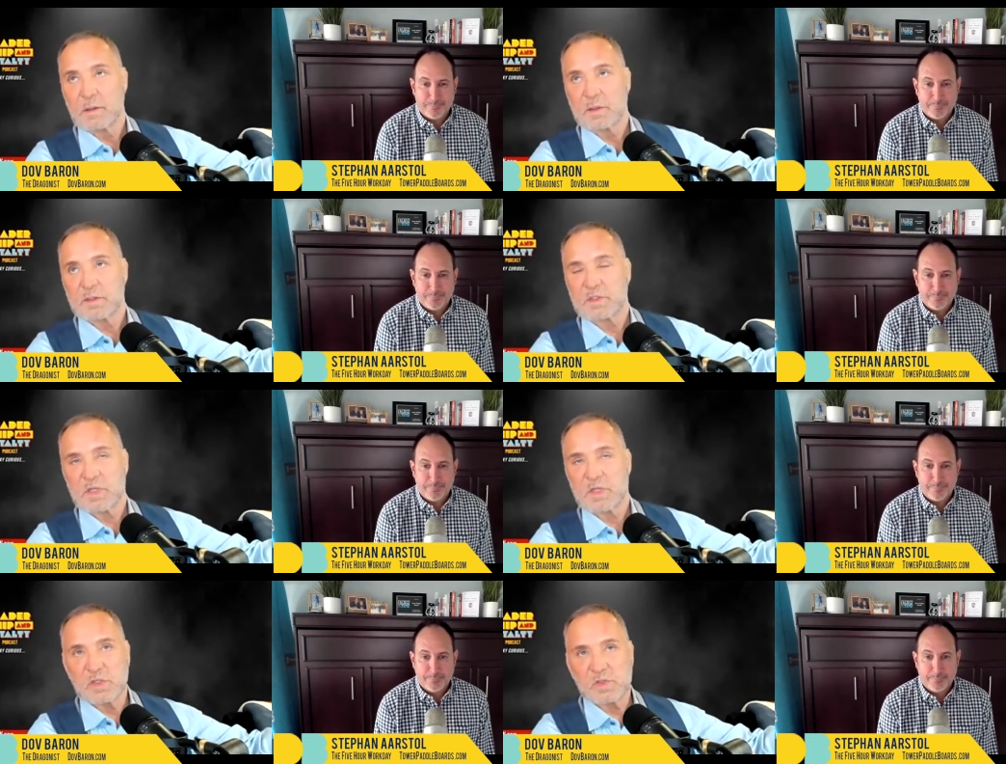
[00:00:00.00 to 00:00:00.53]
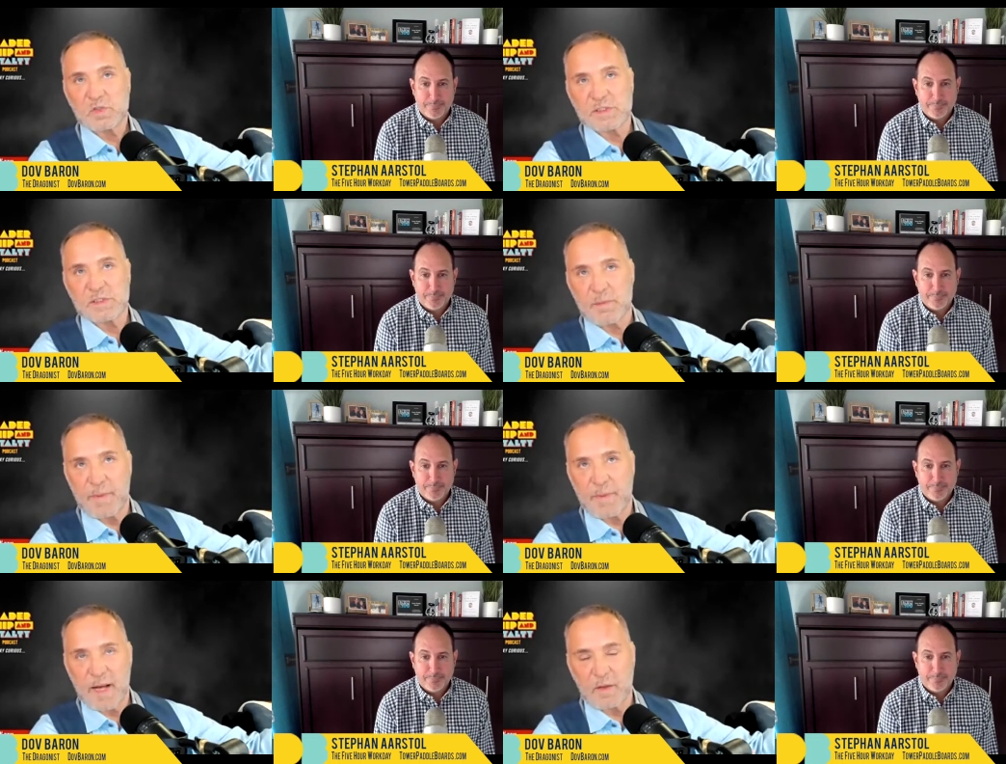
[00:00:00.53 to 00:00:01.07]
Speaker 1: Talk to
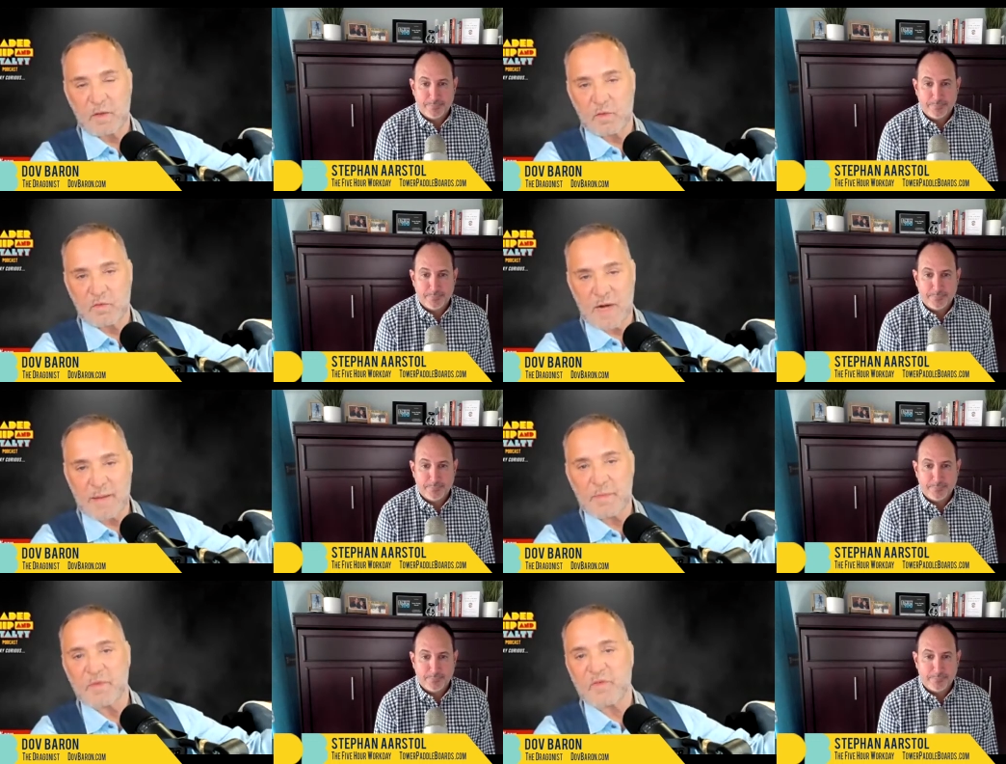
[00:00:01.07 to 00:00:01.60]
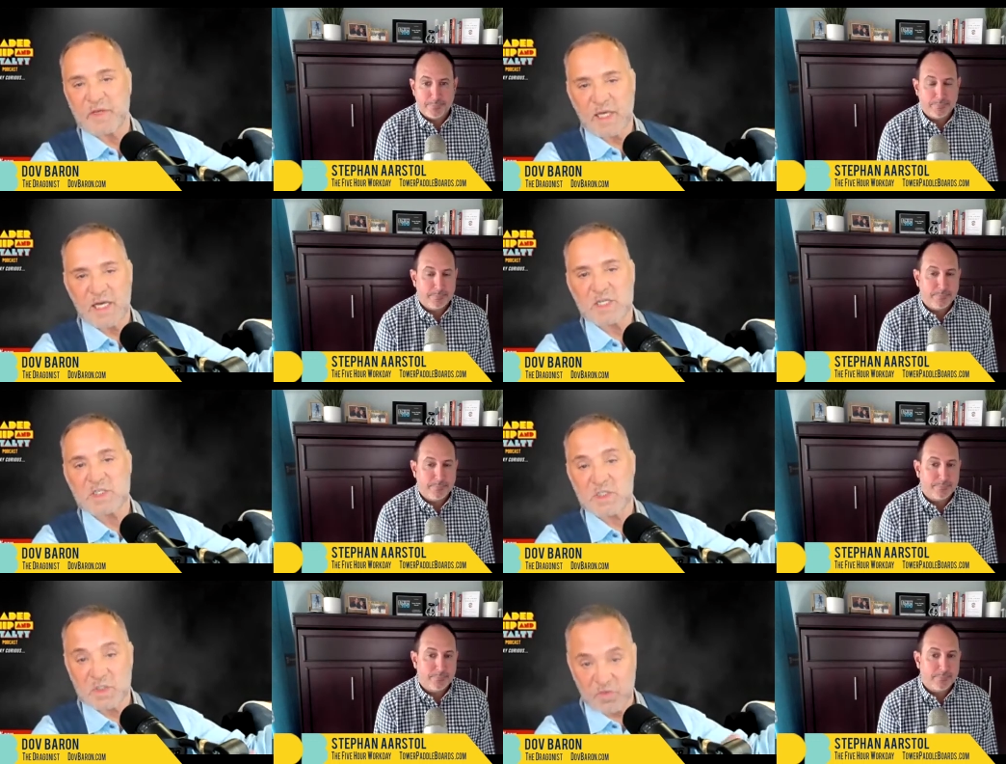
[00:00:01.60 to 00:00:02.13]
us about the
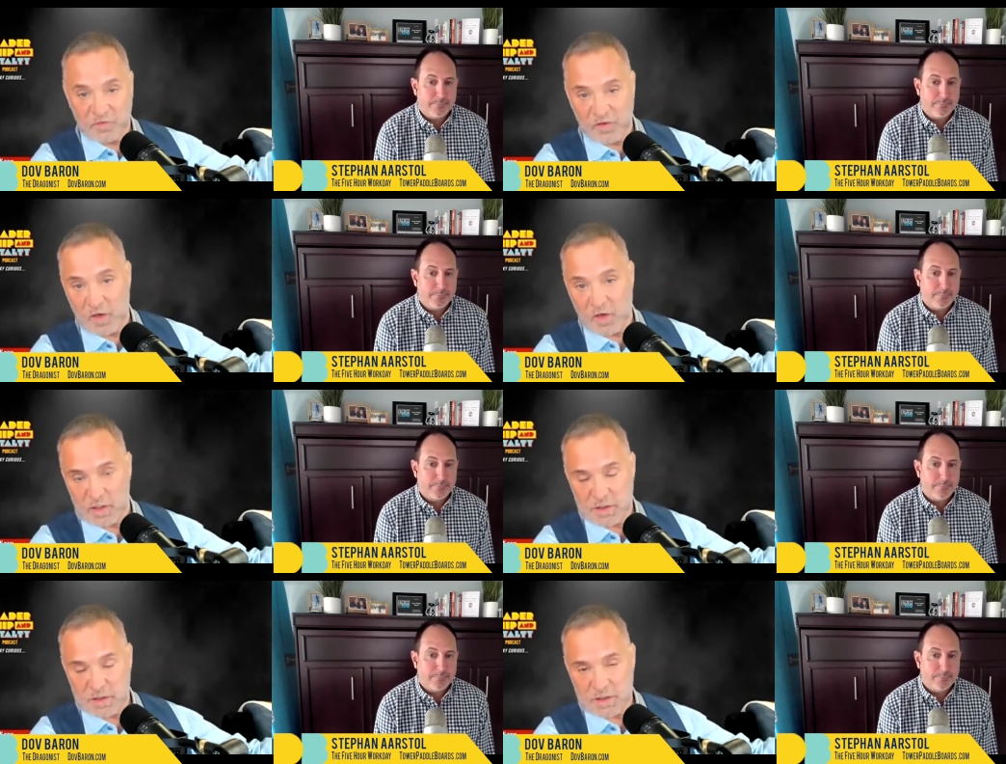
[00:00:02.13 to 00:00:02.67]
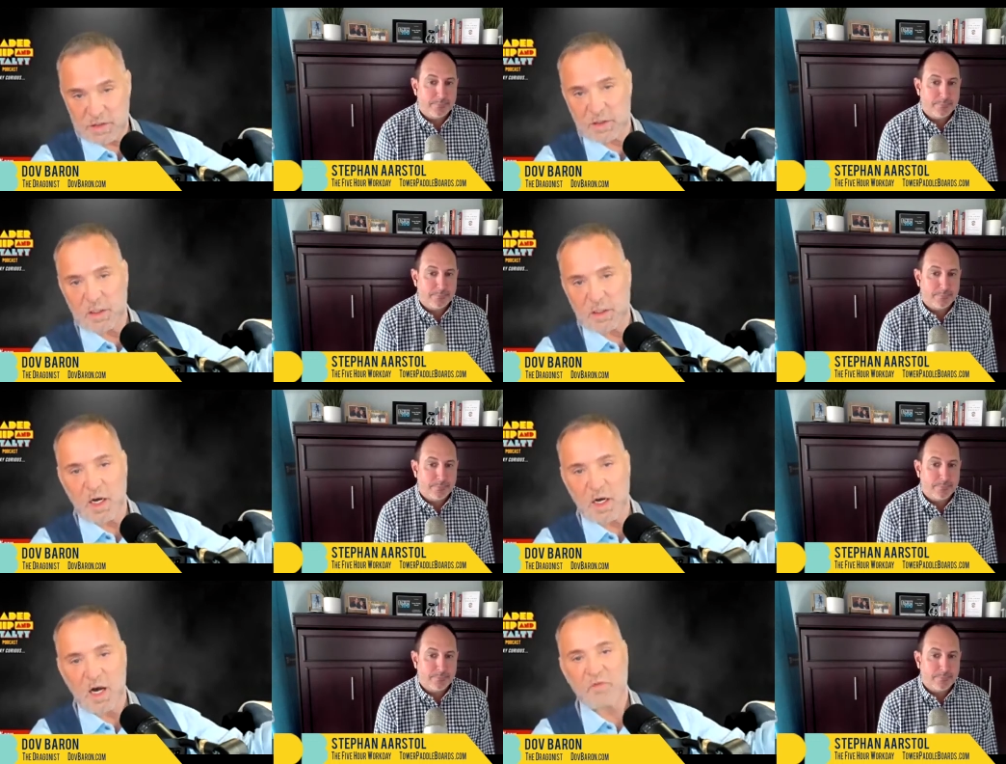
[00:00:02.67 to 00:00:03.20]
ramifications first
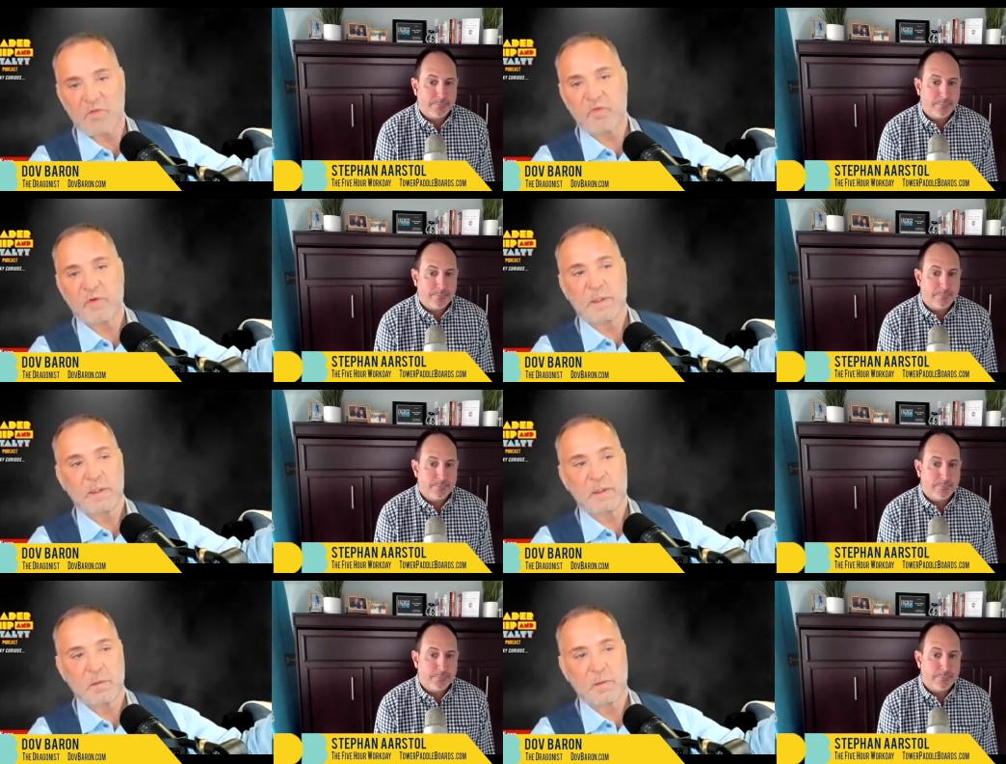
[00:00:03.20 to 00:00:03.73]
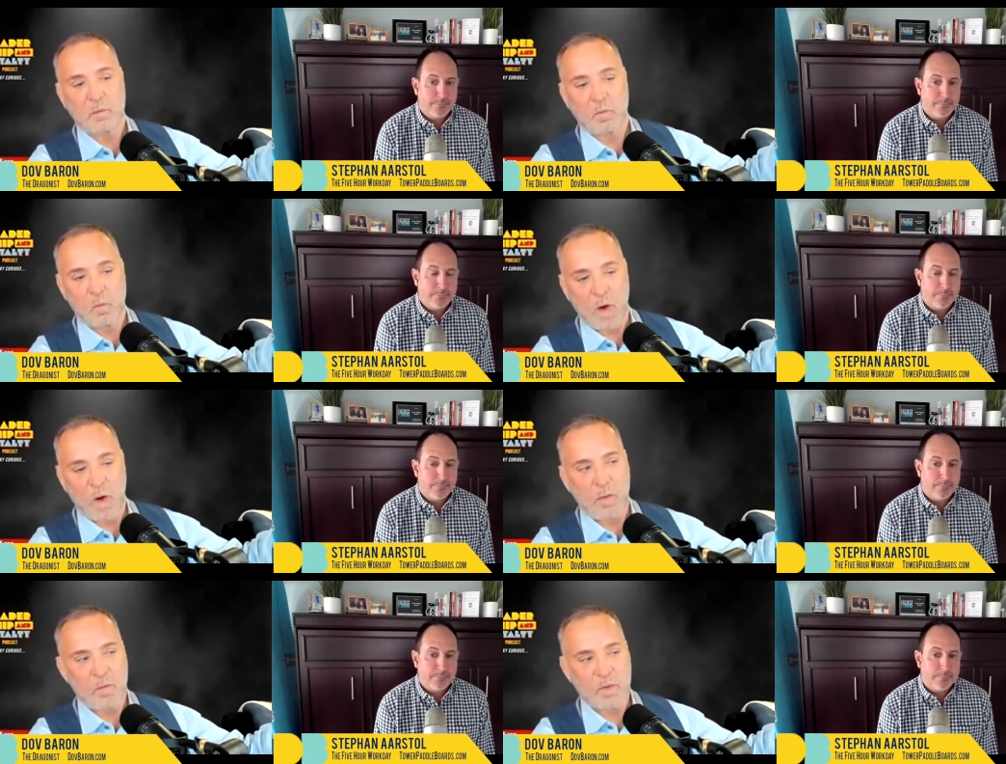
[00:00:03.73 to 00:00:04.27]
of
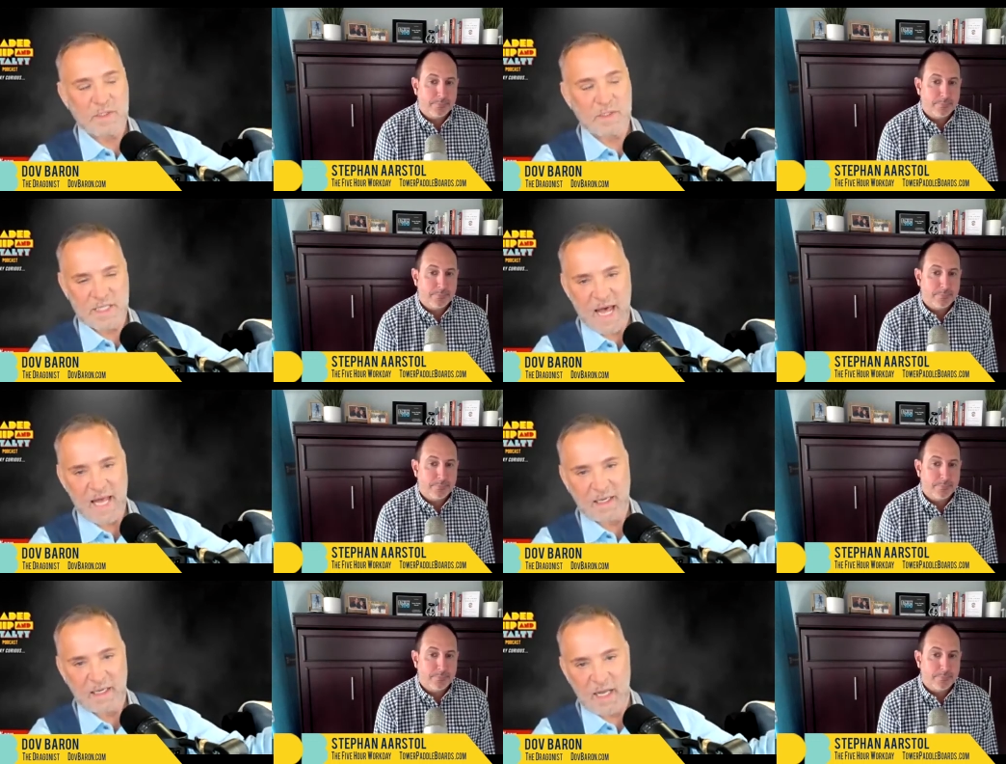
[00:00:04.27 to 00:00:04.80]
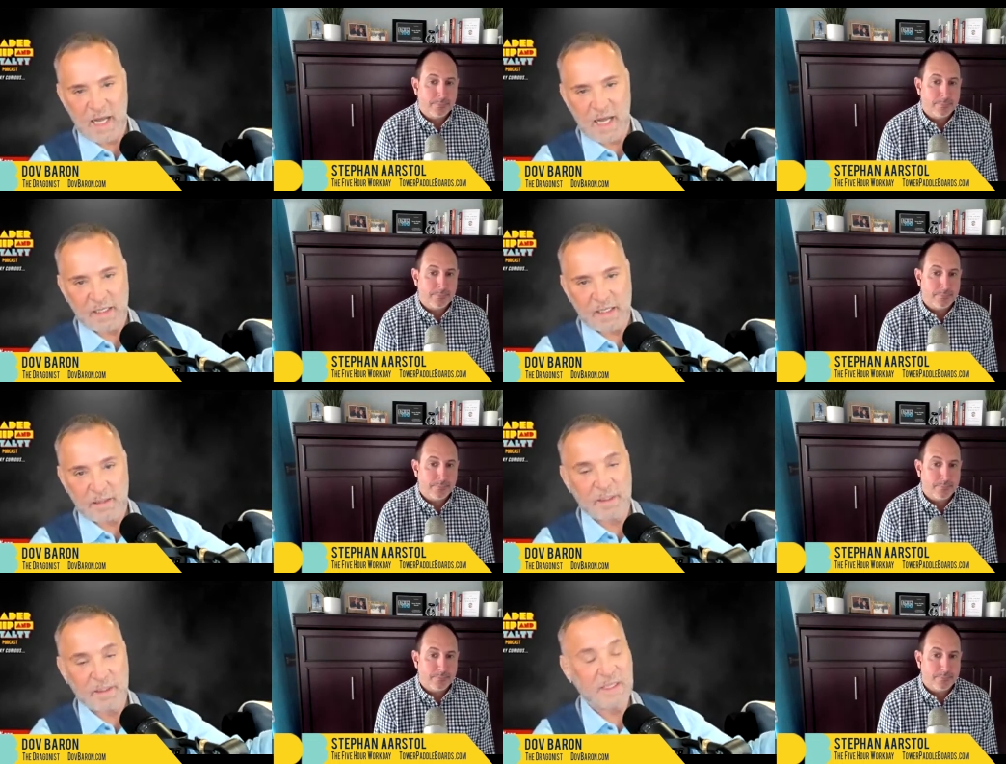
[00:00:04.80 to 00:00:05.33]
what was that
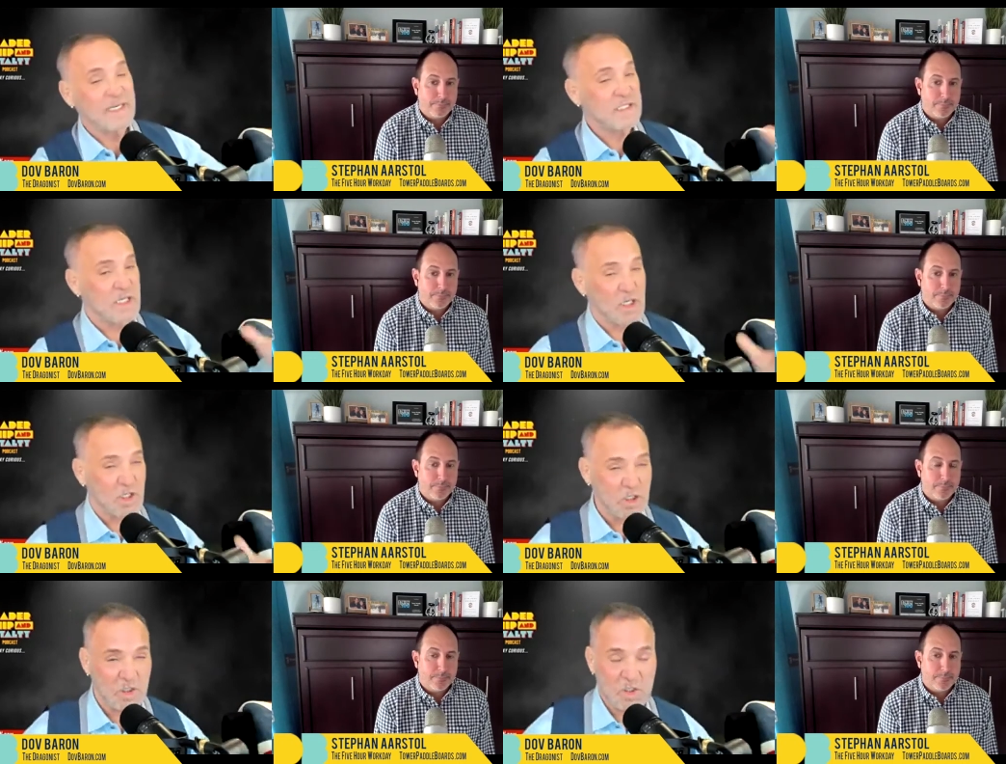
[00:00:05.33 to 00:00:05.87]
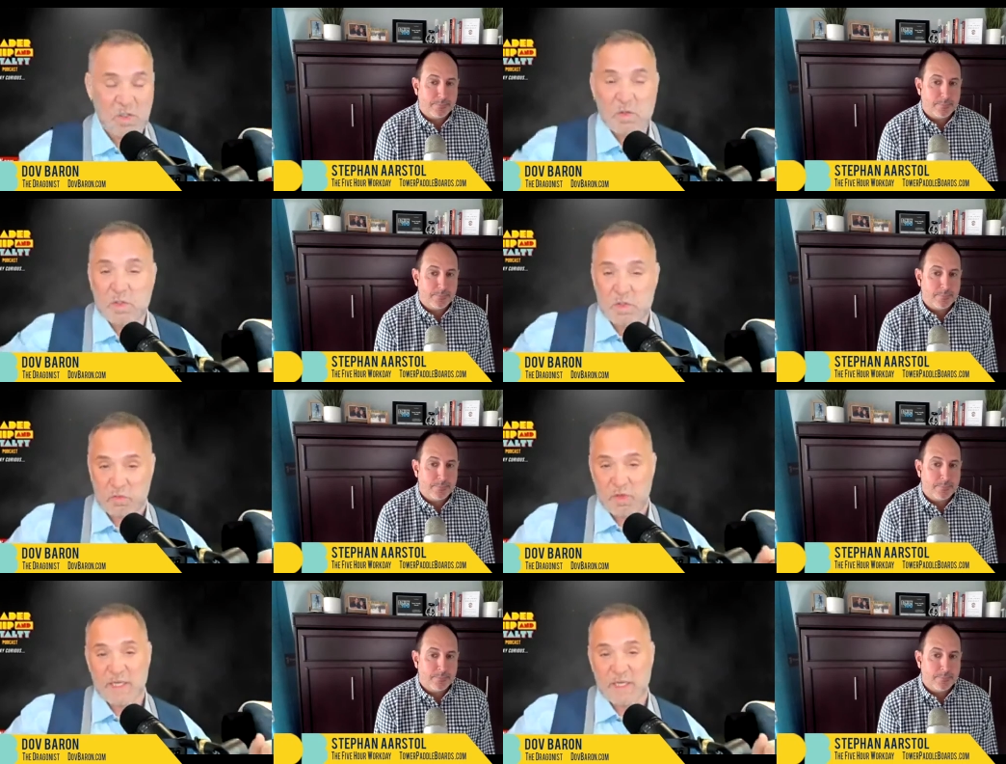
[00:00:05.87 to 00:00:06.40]
like? I mean, that's a
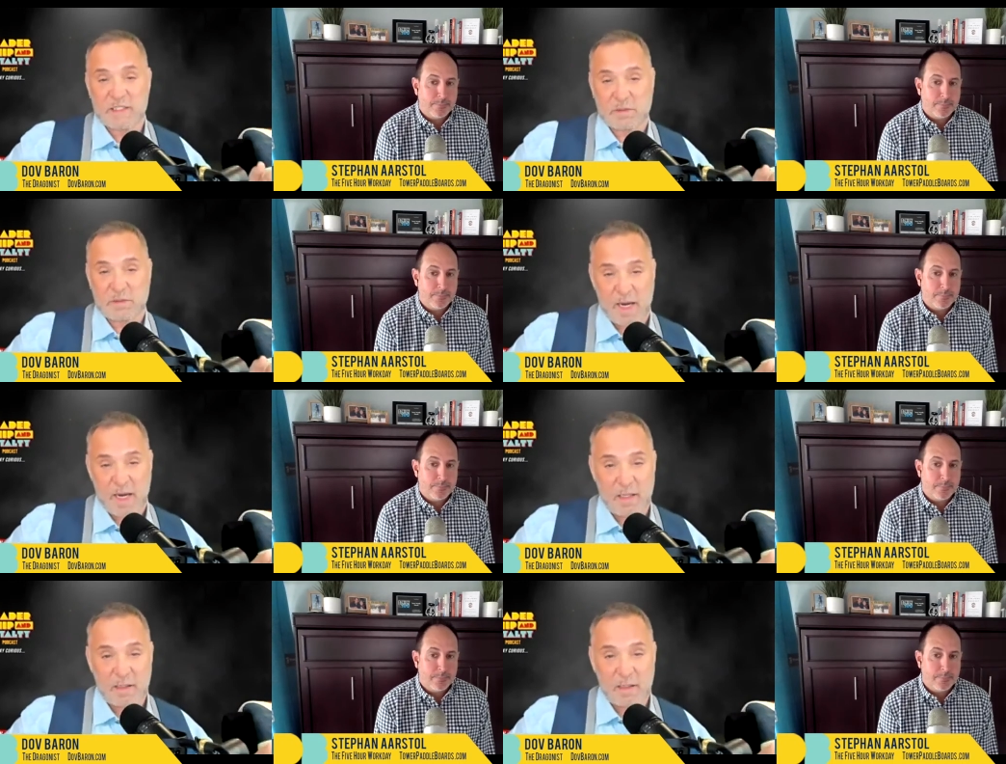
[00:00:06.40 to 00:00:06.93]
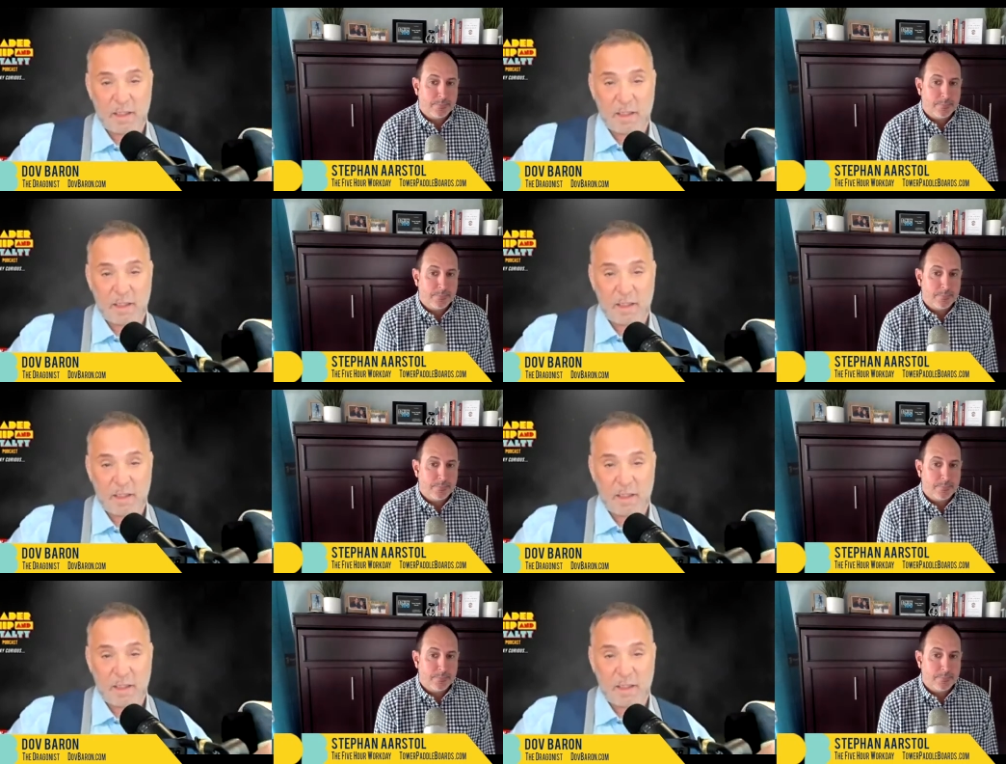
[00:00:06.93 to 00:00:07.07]
huge risk, man.